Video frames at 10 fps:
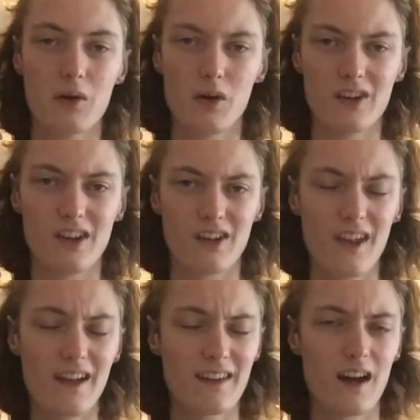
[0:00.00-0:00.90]
qualities of
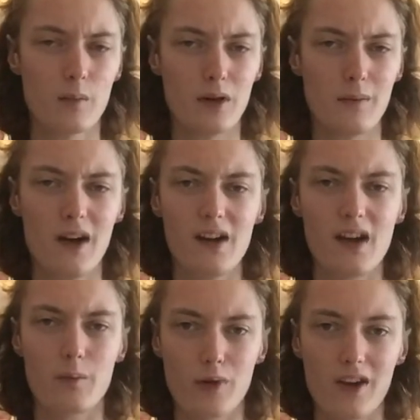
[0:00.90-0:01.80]
that album
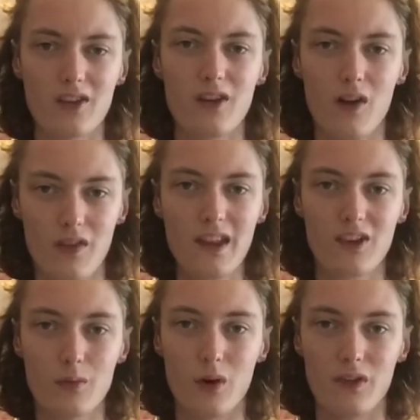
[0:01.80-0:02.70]
are present on
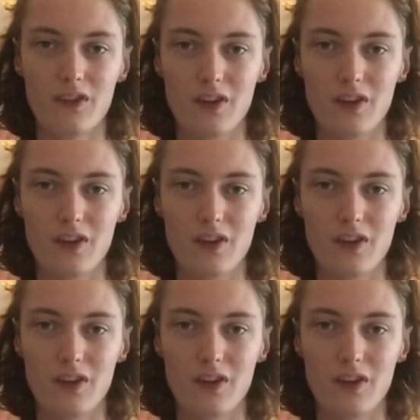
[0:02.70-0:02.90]
this one